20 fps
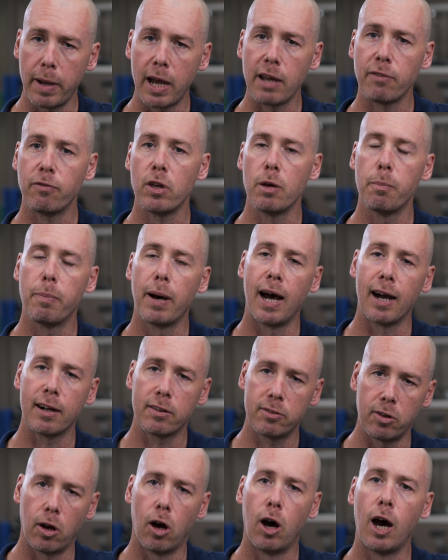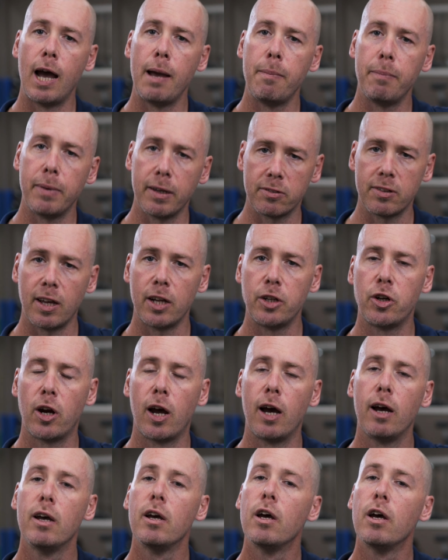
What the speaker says: bang for your buck, time, etc.